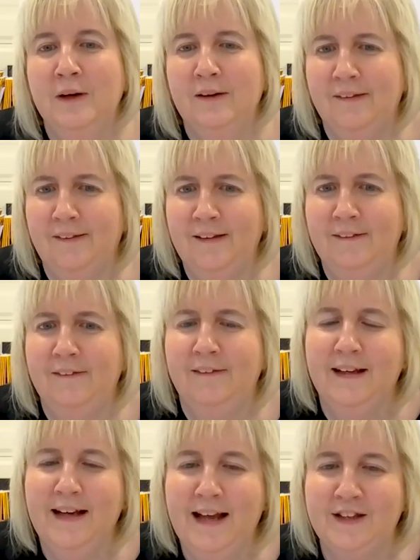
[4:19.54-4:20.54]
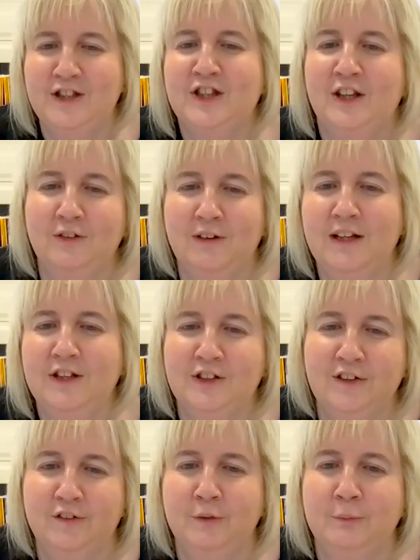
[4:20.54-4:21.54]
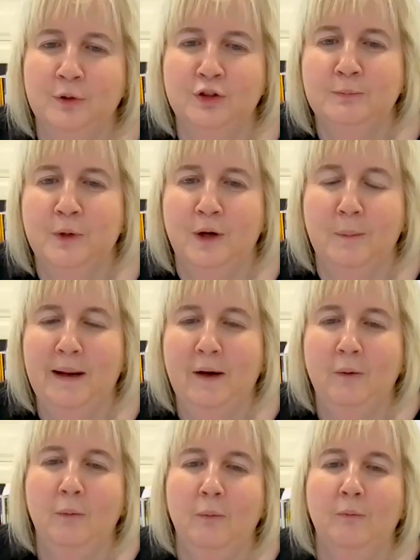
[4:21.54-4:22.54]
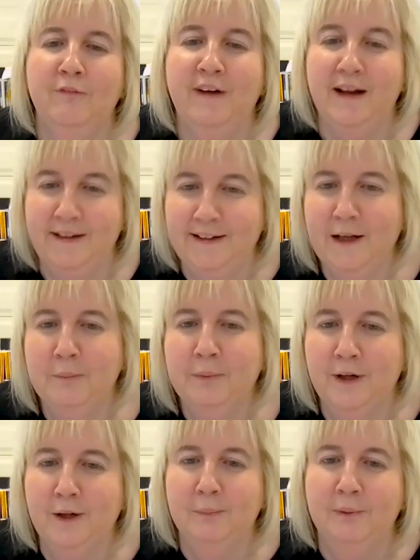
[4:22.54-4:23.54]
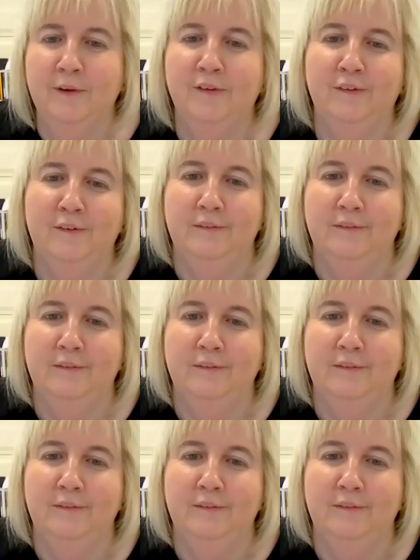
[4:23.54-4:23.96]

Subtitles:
Whereas I think the next generations are much more about finding their purpose,